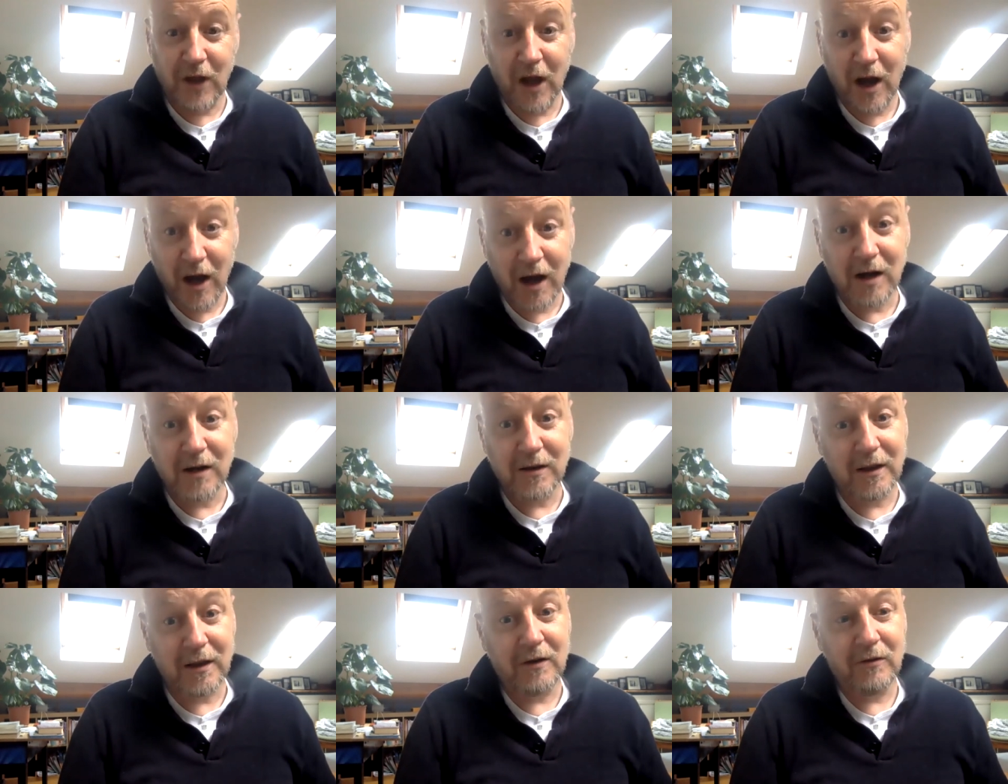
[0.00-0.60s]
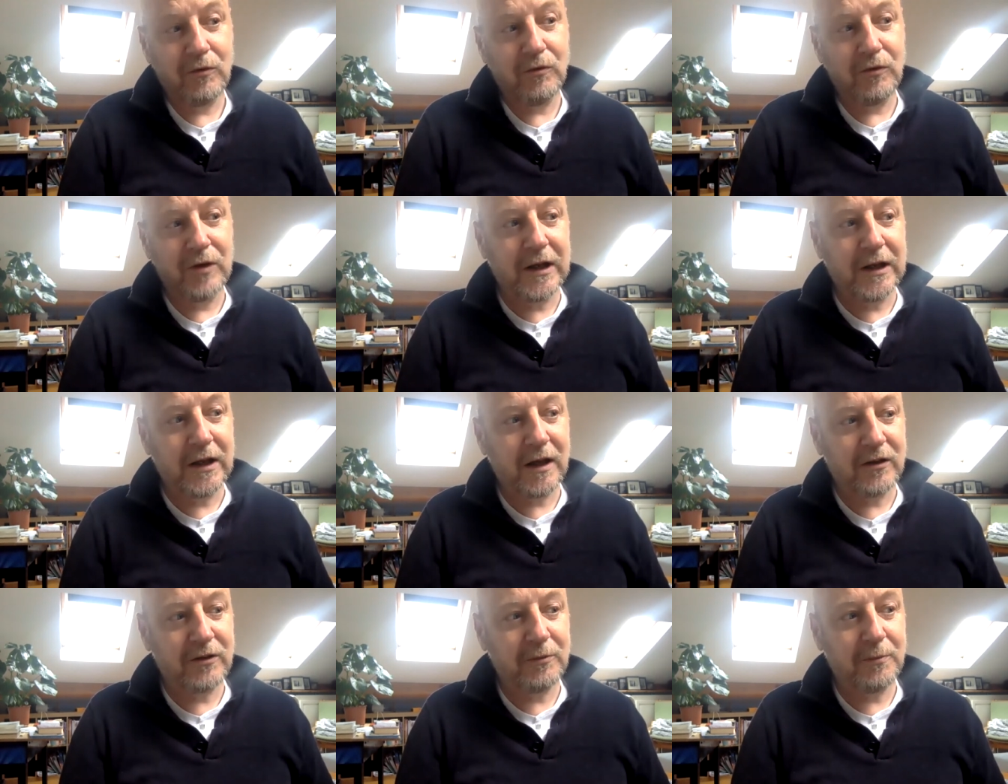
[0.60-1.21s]
The hard thing,
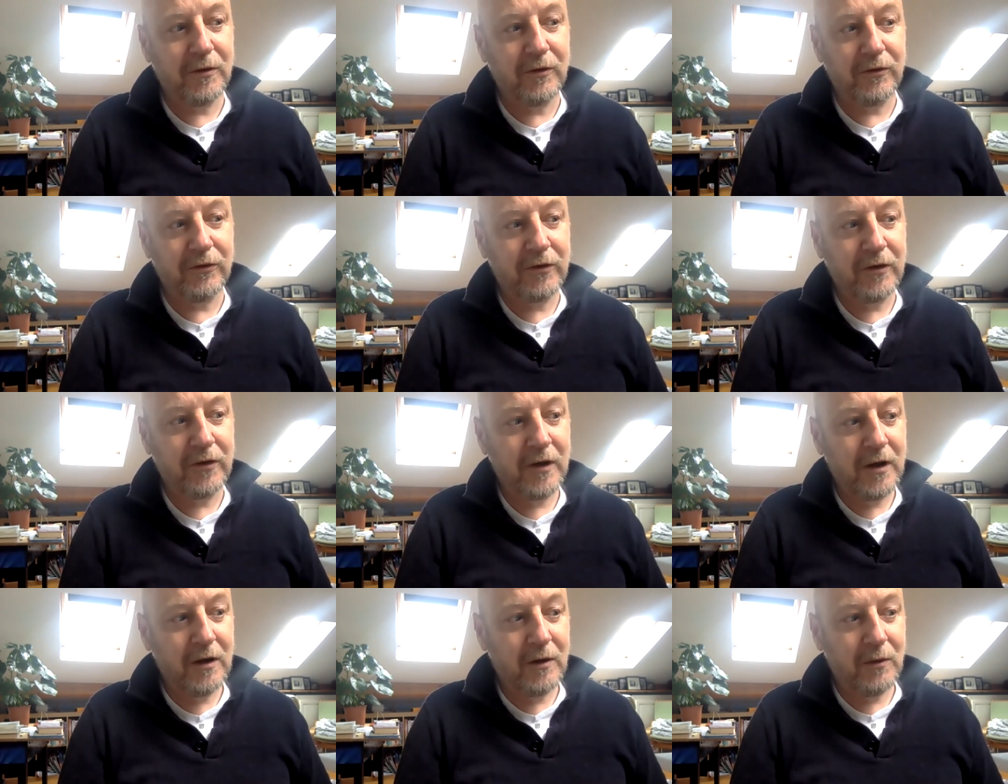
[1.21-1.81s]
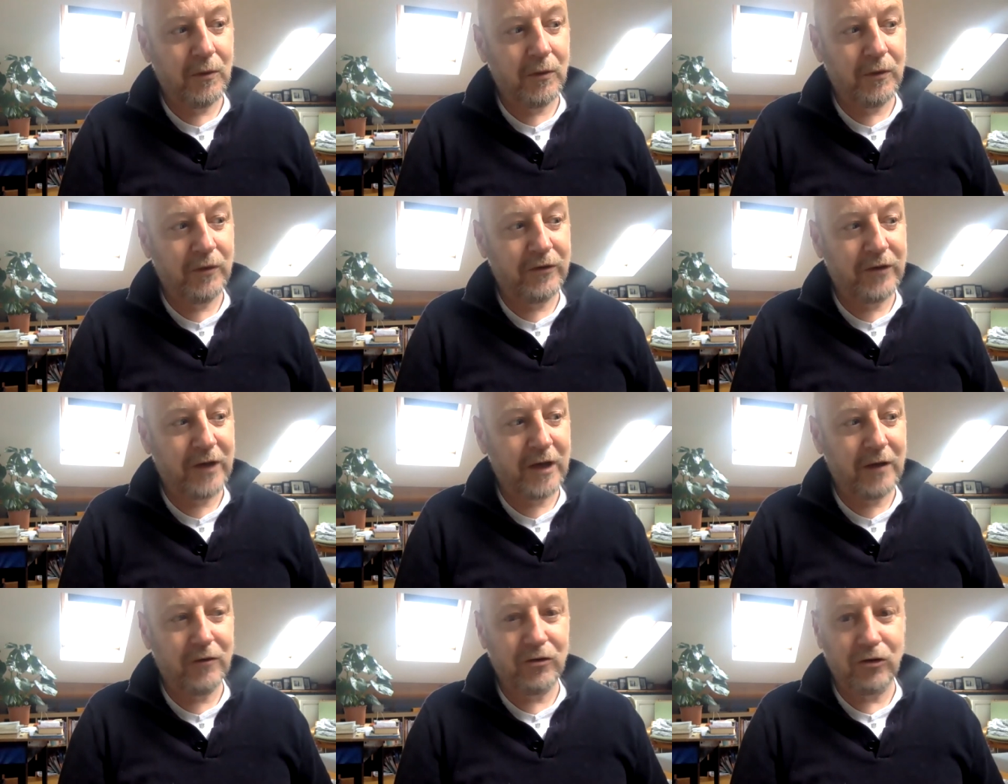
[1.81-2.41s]
really, I suppose, was uh,